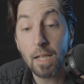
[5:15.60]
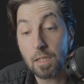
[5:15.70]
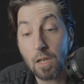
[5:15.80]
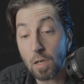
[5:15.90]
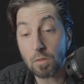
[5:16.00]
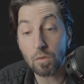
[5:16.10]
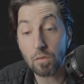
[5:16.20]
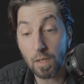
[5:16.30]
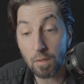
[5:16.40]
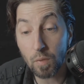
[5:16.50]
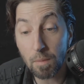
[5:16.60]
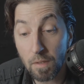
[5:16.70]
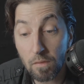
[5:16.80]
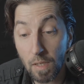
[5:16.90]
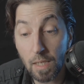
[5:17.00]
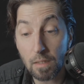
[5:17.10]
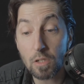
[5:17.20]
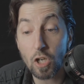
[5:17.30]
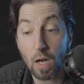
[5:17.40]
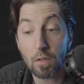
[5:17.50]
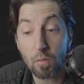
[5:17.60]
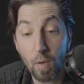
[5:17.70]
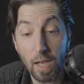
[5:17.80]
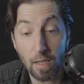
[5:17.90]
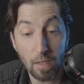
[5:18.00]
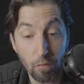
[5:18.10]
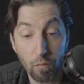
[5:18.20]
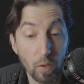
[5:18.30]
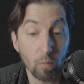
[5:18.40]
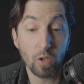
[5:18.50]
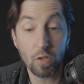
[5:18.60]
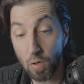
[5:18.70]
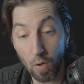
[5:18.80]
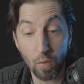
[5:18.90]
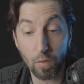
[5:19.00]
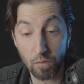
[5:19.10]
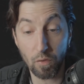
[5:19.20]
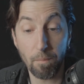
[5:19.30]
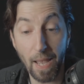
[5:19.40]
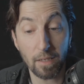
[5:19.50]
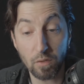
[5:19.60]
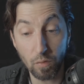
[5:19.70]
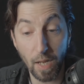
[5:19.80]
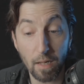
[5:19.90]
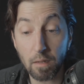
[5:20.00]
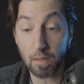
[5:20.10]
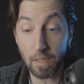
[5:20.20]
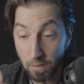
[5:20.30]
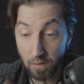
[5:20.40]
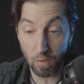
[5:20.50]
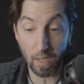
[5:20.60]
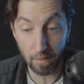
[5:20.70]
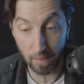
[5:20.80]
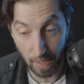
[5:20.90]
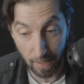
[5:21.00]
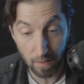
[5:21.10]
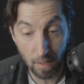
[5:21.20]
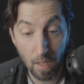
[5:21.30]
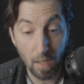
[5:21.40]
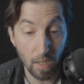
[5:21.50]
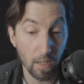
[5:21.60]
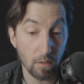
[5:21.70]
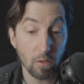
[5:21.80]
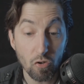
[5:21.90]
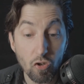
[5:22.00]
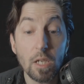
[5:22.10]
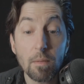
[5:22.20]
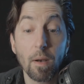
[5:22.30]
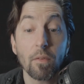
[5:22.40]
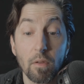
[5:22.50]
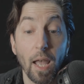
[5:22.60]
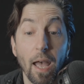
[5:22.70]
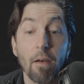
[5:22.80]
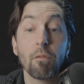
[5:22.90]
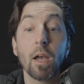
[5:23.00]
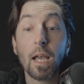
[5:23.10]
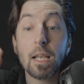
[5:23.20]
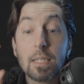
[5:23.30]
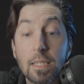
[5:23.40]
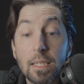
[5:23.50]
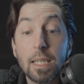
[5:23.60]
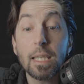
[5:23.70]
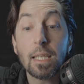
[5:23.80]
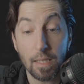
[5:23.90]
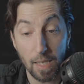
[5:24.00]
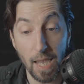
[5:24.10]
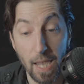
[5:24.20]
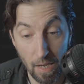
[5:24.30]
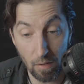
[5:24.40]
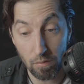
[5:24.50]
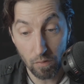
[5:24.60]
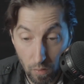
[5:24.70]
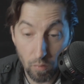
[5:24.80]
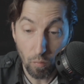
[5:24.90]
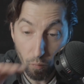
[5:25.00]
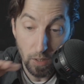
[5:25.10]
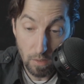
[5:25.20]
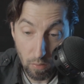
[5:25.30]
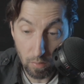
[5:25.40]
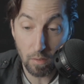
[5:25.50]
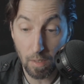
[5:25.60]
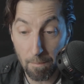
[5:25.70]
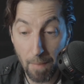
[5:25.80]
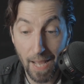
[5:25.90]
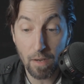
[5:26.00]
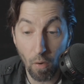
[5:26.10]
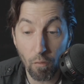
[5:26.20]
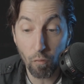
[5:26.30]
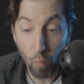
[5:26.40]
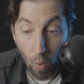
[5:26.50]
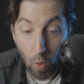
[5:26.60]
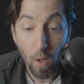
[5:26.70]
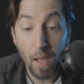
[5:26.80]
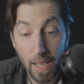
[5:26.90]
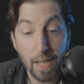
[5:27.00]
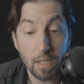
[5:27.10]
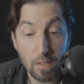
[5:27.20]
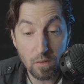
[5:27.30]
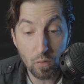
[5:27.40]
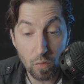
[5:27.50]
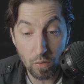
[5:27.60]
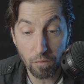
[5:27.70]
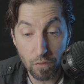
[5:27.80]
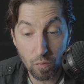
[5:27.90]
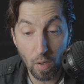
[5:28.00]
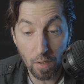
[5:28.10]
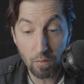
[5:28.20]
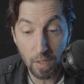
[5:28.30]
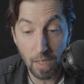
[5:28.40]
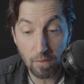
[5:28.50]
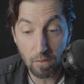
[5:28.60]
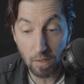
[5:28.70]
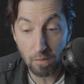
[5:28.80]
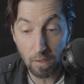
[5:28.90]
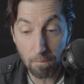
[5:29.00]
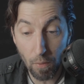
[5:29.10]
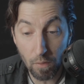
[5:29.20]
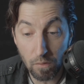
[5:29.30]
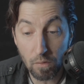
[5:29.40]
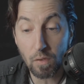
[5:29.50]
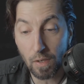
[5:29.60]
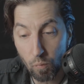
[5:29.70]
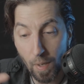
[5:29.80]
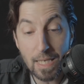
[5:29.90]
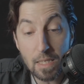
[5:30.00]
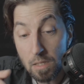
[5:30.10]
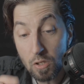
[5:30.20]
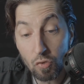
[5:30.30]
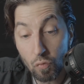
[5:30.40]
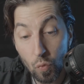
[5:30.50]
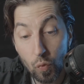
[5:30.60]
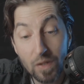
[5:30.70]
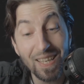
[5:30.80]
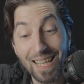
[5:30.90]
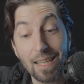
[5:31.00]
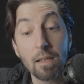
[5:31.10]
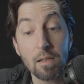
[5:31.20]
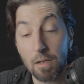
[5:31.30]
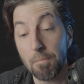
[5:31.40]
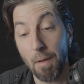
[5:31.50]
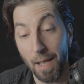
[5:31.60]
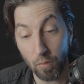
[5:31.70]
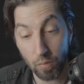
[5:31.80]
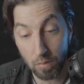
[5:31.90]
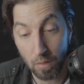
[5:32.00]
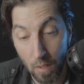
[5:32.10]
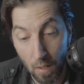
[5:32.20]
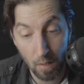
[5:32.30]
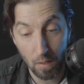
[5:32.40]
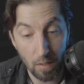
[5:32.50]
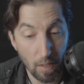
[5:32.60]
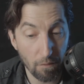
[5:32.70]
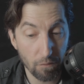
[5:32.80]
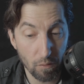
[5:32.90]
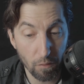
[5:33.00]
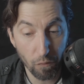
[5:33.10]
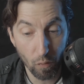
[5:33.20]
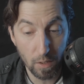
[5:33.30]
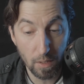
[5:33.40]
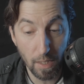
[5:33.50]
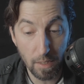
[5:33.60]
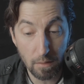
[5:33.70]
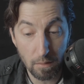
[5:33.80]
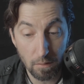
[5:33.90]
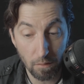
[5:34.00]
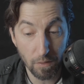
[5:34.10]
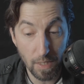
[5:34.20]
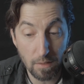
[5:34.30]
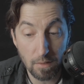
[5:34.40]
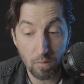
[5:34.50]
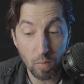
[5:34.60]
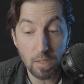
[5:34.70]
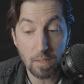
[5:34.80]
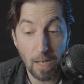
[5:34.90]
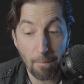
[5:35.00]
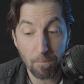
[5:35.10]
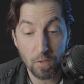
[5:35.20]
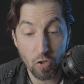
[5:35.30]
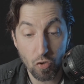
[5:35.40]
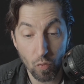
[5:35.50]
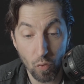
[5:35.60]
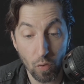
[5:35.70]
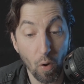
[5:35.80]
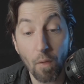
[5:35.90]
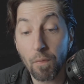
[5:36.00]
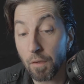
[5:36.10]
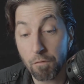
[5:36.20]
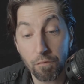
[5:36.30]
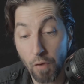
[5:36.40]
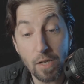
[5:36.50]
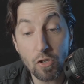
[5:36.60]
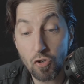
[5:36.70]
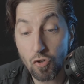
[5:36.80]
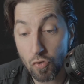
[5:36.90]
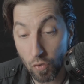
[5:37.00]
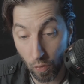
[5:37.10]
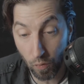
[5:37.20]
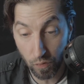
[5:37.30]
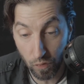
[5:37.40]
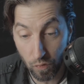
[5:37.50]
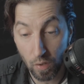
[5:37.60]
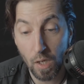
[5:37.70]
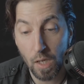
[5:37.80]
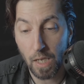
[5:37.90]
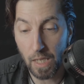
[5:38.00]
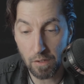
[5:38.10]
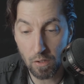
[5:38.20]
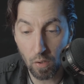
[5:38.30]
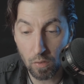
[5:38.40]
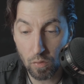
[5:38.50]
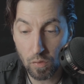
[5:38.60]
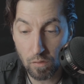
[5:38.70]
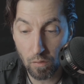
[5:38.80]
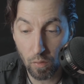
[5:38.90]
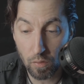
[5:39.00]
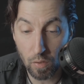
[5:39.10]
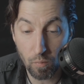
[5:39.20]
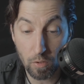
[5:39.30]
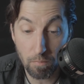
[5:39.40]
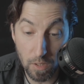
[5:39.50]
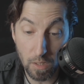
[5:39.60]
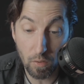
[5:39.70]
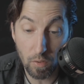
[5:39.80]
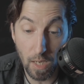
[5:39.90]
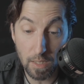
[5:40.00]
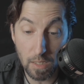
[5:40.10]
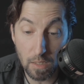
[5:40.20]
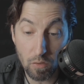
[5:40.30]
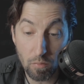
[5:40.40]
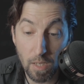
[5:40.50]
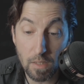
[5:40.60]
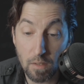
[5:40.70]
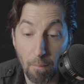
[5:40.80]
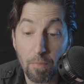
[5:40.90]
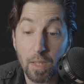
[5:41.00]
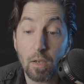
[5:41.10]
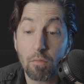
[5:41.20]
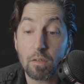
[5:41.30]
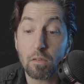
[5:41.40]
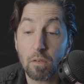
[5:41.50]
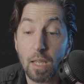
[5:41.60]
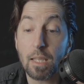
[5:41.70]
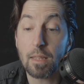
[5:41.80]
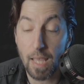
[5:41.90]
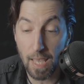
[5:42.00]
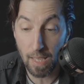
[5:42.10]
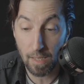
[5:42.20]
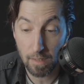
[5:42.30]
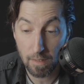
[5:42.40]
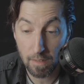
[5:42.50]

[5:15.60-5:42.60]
The doctor said we must take the child away if we would coax her back to health and strength again, and she must have sea air. So we took a man of war and a suit of 260 persons and went cruising about. And after a fortnight of this, we stepped ashore on the French coast, and the doctors thought it would be a good idea to make something of a stay there.